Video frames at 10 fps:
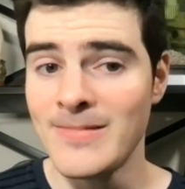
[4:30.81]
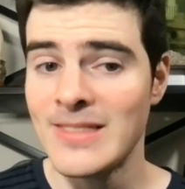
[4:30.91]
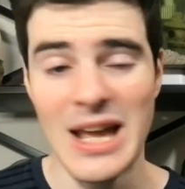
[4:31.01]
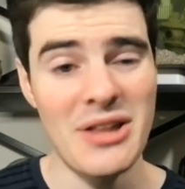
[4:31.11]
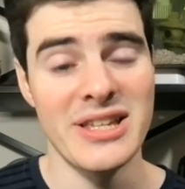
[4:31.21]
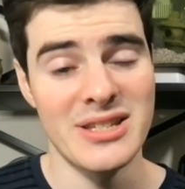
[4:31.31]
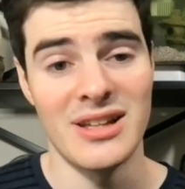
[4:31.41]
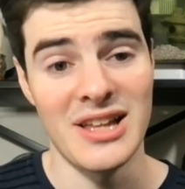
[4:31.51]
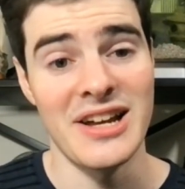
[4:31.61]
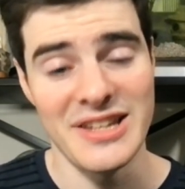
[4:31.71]
Now, that's a
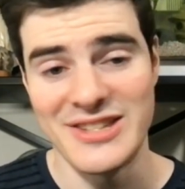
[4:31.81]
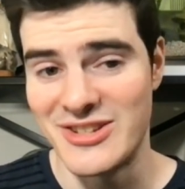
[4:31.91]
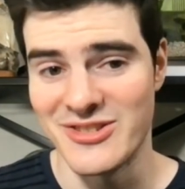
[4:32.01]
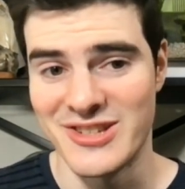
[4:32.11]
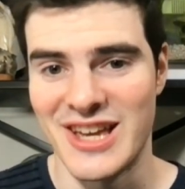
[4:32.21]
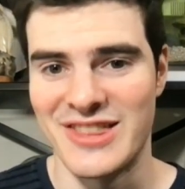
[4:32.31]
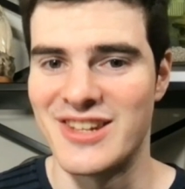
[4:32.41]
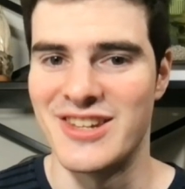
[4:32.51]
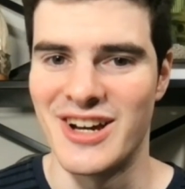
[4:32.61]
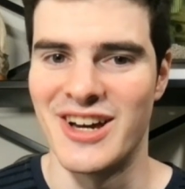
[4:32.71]
lot easier said
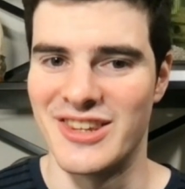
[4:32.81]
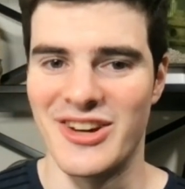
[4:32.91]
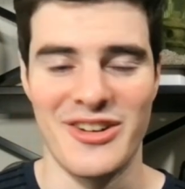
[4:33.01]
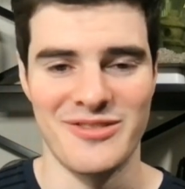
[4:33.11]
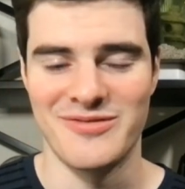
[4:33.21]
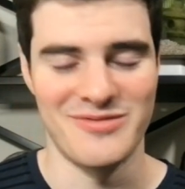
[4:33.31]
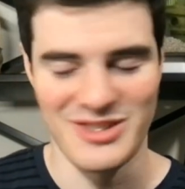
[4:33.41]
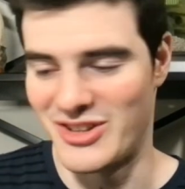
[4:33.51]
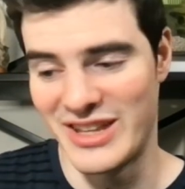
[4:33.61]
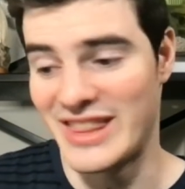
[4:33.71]
than done. They're, you
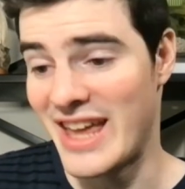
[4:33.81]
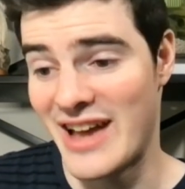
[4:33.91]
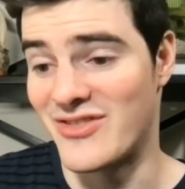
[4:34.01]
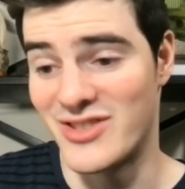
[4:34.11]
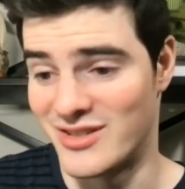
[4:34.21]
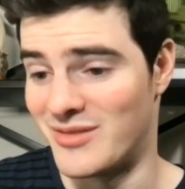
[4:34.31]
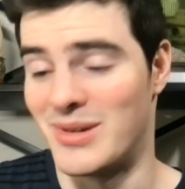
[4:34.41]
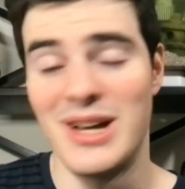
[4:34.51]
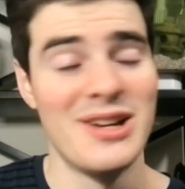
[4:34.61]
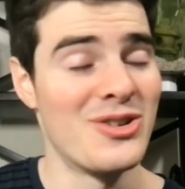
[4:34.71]
know, they, they have some
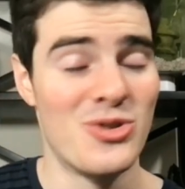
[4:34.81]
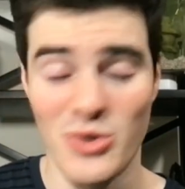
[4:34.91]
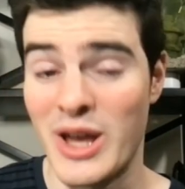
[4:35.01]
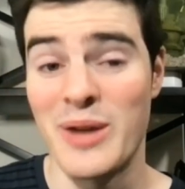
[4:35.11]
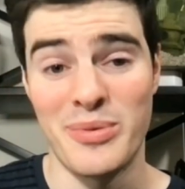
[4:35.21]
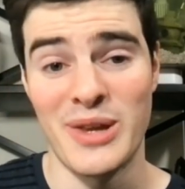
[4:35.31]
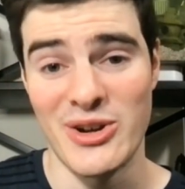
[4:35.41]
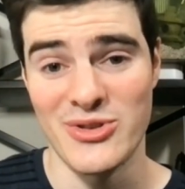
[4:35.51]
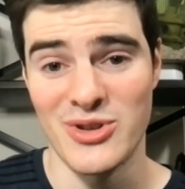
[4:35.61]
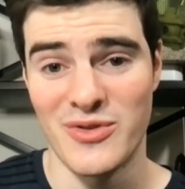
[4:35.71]
great
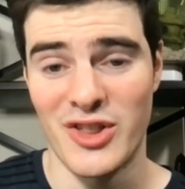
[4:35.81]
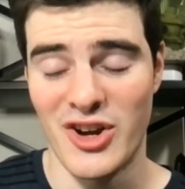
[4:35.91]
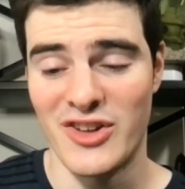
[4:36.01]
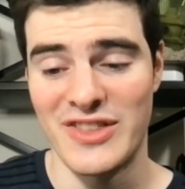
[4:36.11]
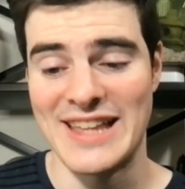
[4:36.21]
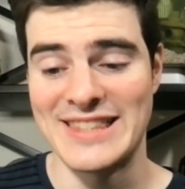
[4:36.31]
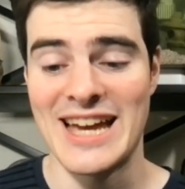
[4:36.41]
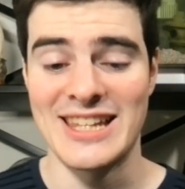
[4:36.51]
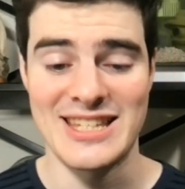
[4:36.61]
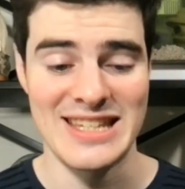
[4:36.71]
players over there on that
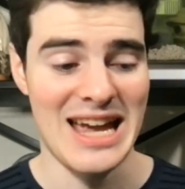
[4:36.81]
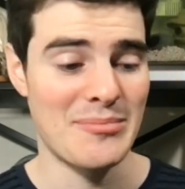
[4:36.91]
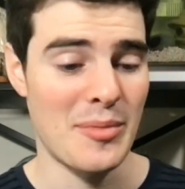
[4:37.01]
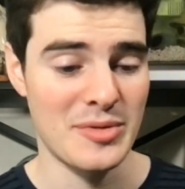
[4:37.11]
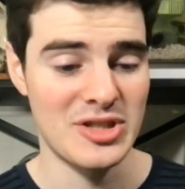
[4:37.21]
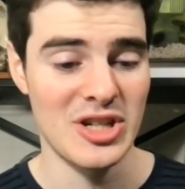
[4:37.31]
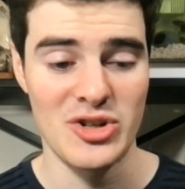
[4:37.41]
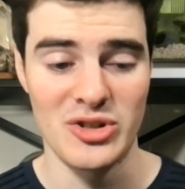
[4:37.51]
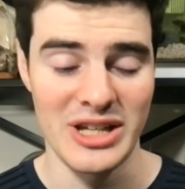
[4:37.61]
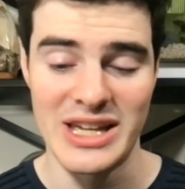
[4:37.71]
Dallas side, but
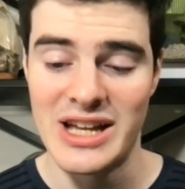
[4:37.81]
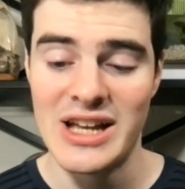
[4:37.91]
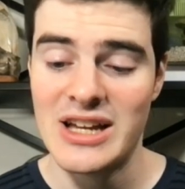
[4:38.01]
particularly